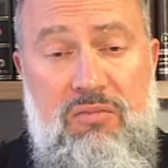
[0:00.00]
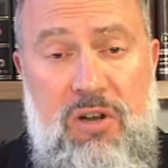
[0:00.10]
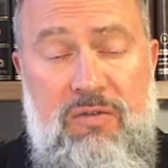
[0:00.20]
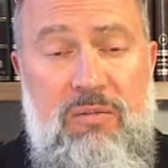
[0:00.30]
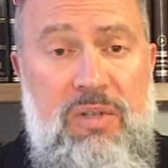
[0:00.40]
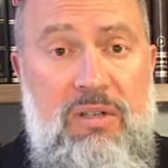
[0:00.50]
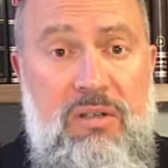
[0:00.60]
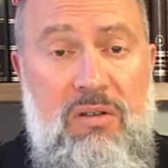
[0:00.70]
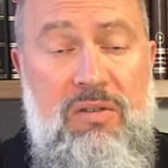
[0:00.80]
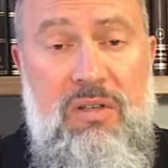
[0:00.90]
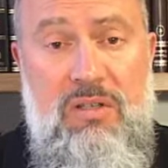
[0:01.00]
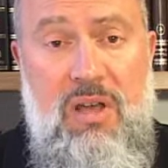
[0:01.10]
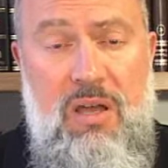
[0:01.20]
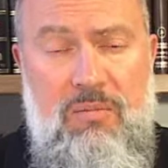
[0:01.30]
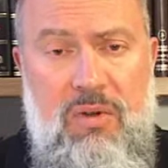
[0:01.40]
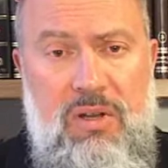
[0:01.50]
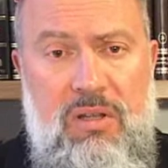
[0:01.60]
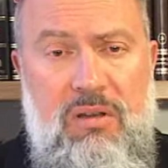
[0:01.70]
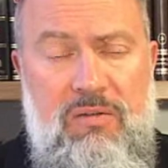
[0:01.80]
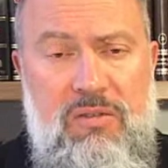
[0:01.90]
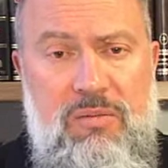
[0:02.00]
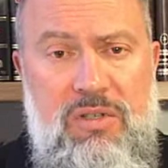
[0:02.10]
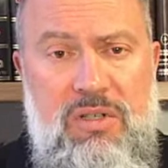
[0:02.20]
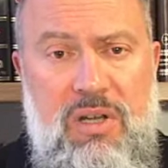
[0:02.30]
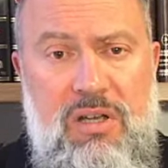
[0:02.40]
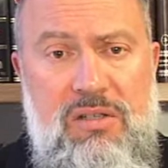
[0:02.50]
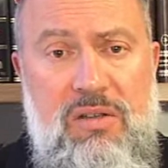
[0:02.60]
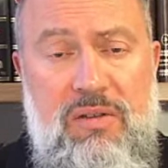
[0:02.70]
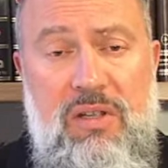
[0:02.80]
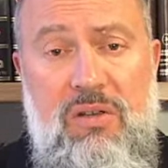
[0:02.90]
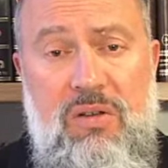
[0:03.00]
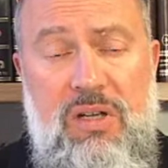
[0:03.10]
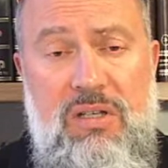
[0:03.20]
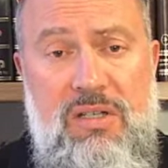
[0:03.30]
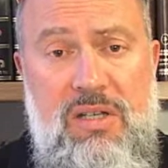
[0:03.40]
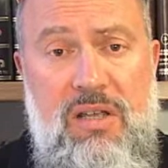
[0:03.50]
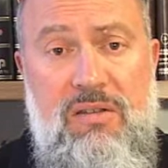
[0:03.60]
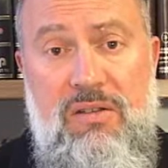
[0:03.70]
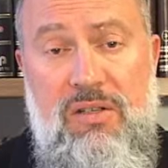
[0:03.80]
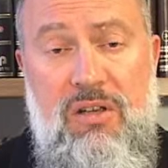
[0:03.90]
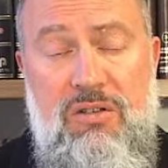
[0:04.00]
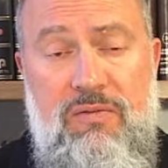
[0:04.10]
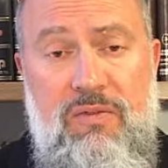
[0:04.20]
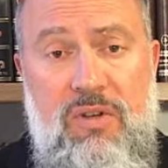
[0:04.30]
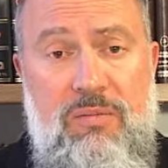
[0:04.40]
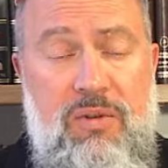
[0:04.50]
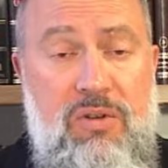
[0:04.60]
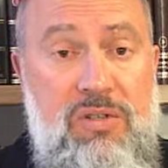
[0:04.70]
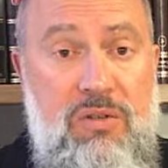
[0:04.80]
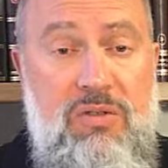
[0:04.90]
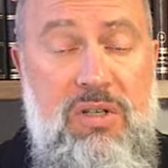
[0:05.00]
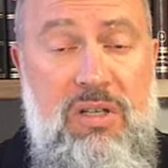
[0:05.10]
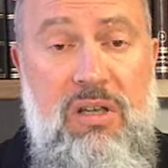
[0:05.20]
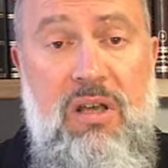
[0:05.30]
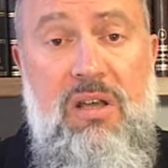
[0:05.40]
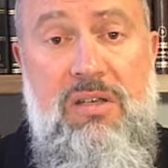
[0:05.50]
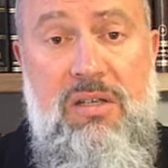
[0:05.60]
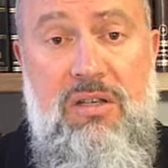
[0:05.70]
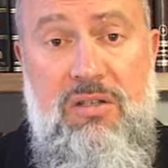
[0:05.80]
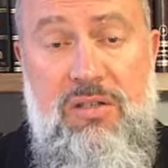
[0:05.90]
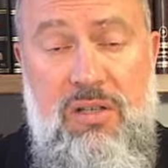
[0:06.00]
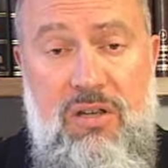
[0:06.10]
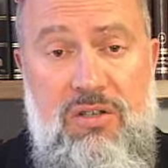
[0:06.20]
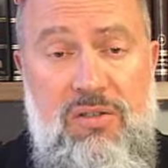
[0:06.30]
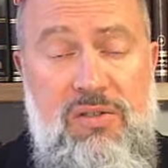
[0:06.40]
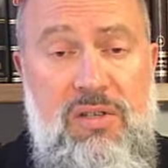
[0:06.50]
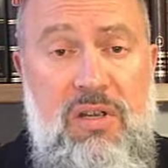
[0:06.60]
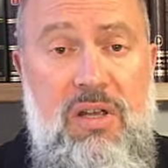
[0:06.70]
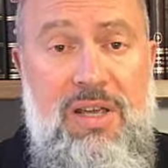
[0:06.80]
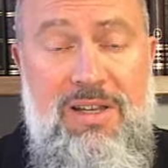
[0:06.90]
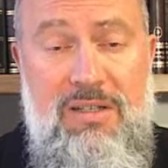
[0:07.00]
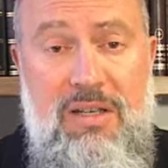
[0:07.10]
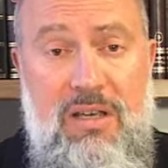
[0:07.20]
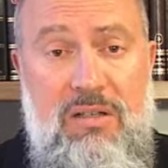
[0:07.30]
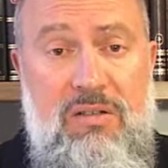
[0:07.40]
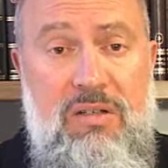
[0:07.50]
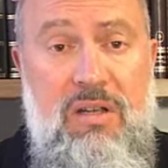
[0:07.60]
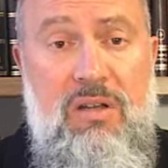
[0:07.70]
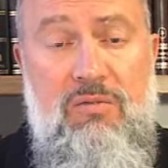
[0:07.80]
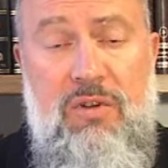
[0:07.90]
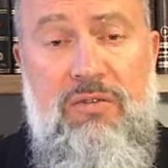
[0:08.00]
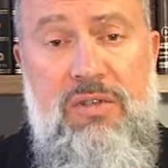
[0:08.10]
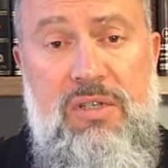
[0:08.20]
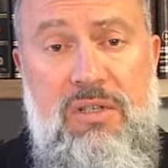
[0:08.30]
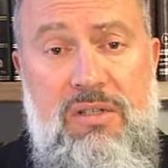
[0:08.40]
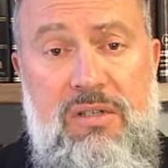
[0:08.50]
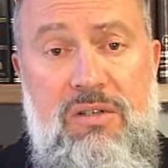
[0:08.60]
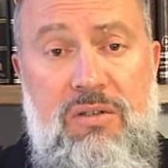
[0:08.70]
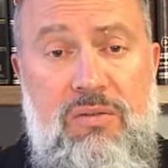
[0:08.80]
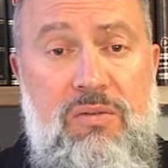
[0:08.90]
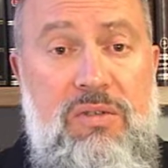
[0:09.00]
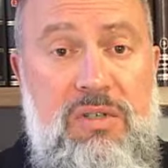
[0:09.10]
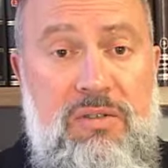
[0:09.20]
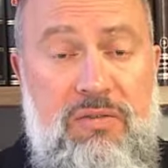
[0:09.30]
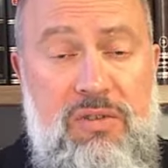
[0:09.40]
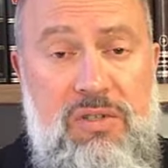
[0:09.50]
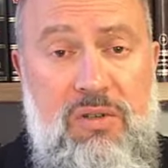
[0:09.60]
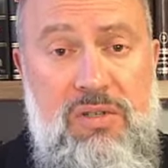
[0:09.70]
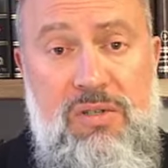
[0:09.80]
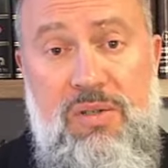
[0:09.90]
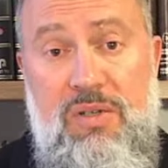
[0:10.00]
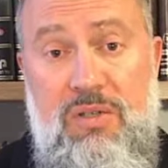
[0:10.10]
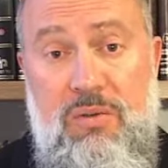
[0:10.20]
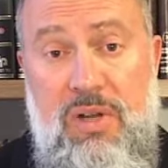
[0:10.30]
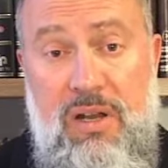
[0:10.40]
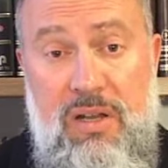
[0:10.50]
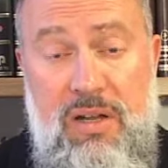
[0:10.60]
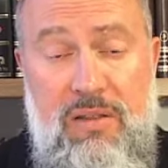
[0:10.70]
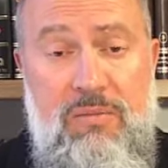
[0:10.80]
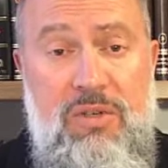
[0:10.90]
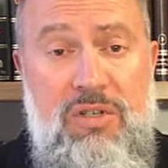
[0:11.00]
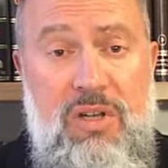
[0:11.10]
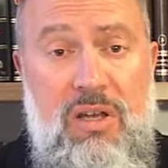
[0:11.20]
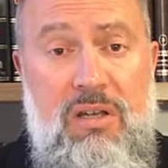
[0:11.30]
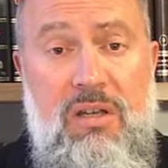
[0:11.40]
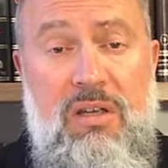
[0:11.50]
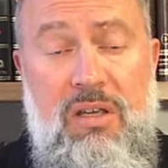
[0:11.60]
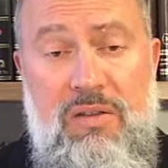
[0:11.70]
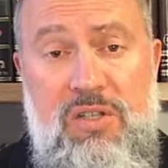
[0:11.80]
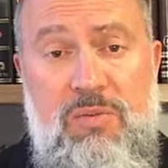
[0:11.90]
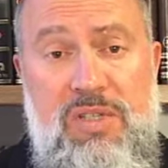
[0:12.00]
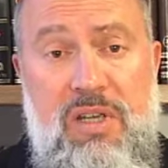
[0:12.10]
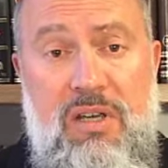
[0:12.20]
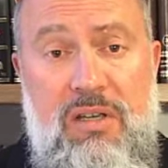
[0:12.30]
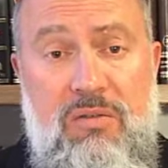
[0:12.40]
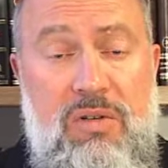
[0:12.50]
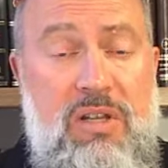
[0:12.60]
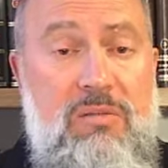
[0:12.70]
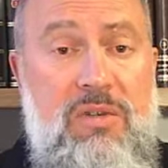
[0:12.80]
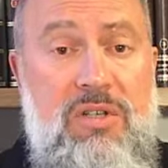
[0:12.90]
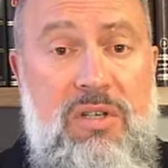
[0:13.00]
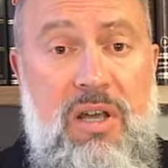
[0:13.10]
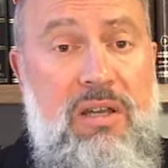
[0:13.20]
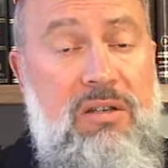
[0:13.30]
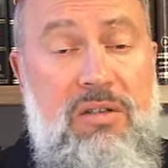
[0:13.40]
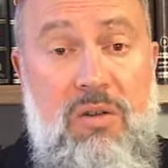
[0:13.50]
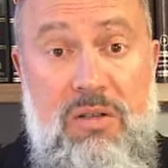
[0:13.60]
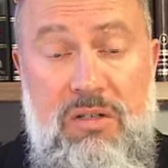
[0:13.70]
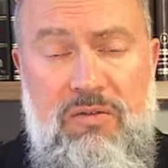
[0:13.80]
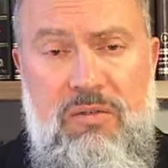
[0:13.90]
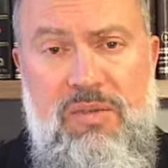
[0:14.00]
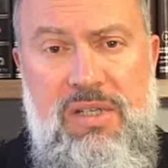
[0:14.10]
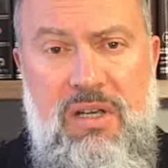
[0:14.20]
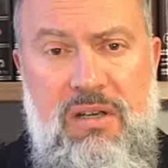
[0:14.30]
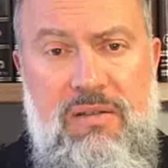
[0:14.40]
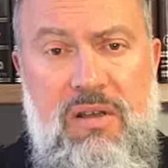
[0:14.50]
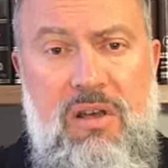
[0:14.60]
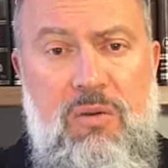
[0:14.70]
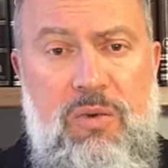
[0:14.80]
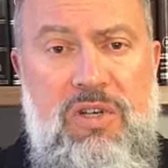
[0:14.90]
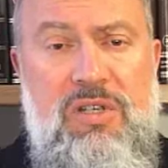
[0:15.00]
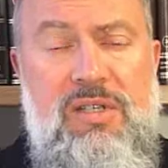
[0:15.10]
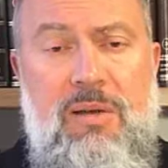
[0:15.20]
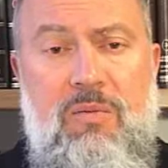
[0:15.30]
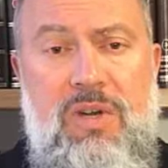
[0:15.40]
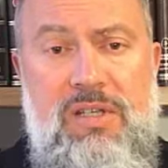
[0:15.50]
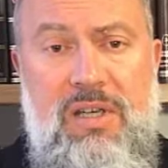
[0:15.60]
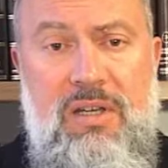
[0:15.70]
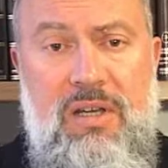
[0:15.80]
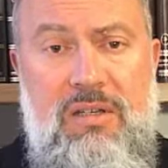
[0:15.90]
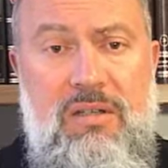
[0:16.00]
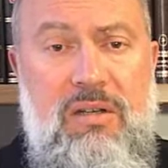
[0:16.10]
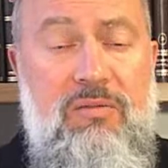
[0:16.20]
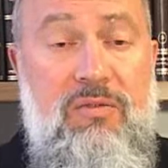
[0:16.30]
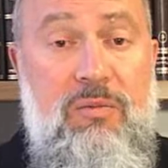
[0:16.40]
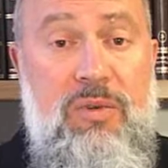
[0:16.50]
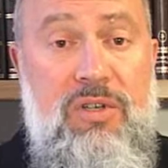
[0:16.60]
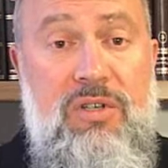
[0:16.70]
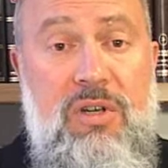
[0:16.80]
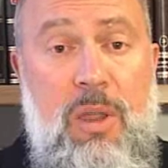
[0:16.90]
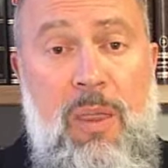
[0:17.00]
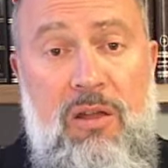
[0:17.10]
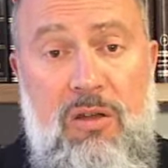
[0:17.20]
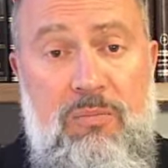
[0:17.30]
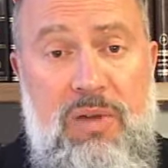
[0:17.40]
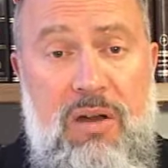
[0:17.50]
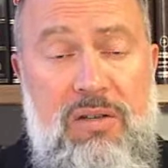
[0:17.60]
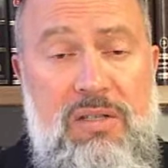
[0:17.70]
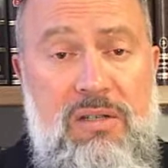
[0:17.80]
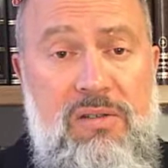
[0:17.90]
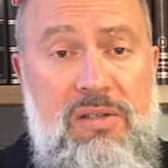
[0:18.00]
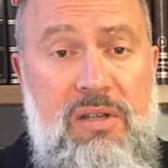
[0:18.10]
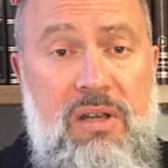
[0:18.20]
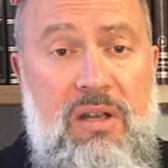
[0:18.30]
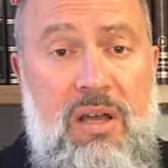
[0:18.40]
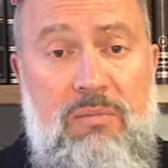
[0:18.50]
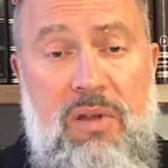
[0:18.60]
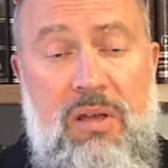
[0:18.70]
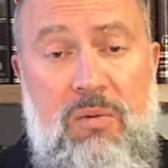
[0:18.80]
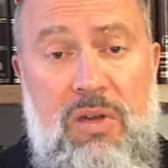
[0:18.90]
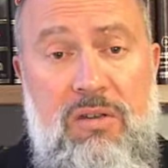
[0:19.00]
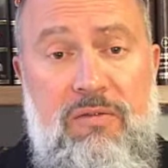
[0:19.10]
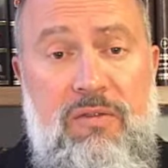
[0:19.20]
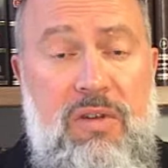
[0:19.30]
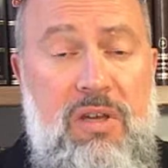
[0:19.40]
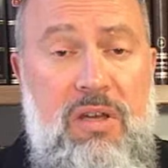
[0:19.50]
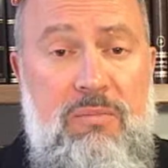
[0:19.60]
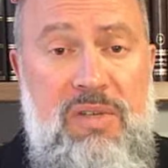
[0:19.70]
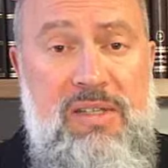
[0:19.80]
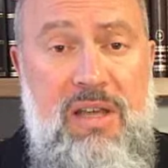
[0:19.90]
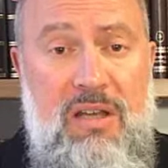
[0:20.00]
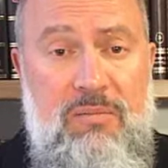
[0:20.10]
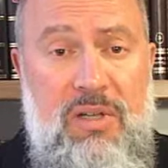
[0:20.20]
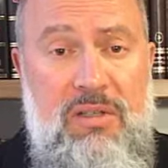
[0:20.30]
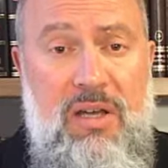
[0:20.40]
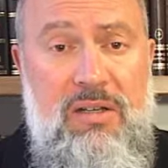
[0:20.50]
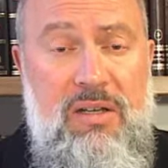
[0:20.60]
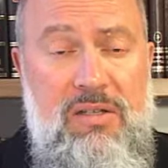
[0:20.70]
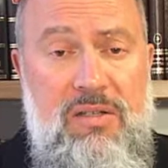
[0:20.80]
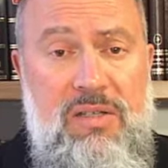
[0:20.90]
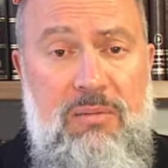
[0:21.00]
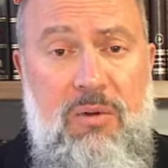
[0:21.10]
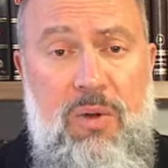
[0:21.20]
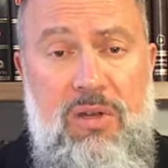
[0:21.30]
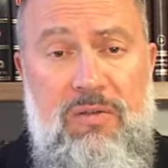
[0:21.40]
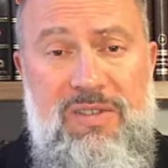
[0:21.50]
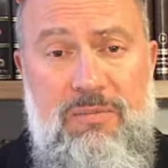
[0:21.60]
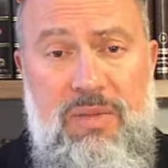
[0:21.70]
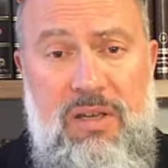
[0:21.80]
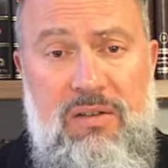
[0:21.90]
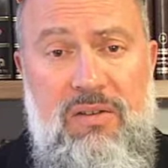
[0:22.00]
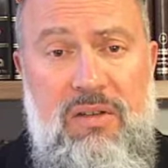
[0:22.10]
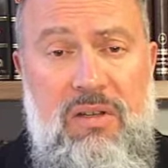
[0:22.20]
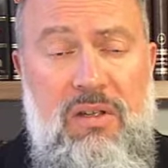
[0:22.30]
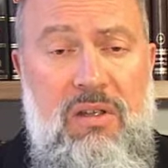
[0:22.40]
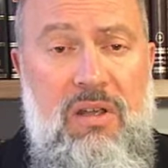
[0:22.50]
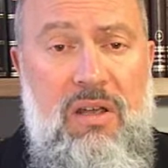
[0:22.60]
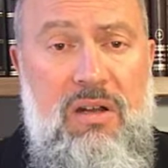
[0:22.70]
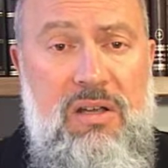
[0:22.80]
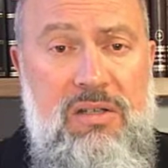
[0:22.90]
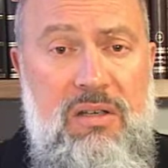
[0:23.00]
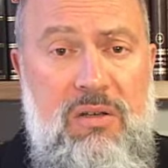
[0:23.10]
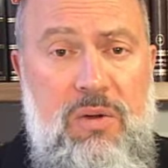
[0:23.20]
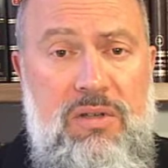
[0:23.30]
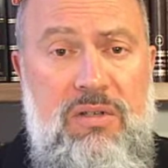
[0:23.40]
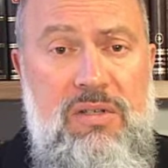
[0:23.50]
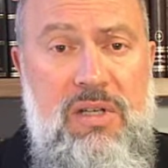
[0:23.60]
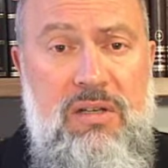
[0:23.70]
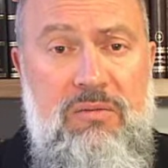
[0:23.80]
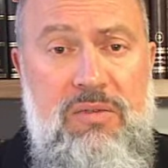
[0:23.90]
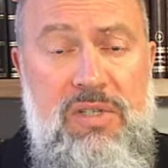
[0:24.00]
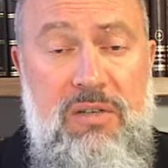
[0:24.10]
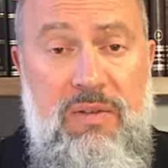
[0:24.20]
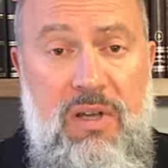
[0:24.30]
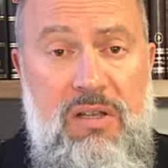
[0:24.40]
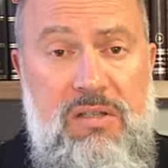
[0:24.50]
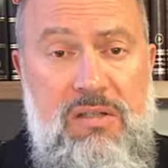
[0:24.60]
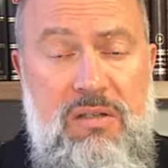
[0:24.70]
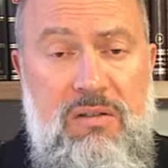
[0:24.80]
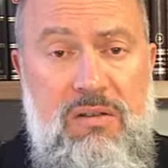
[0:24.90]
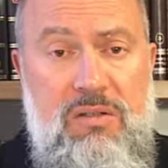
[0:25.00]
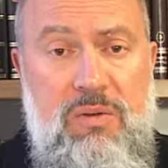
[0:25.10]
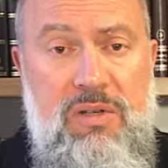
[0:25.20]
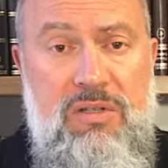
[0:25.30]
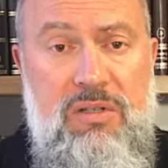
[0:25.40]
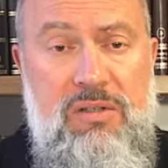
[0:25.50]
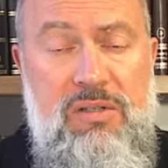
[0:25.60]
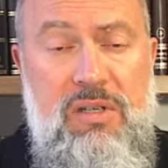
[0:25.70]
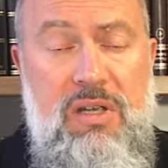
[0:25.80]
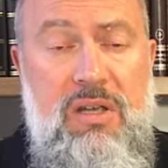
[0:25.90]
Preferably to know the entire body of the Mishnah so that he could understand the discussion fully, because usually such discussions entailed references to different sources, to another Mishnah in this Masechet or another Mishnah in a totally different Masechet, which in some way is connected, and from which comparisons, and by way of Masa and Matan, that is to say by way of debate and asking questions and receiving answers to those questions,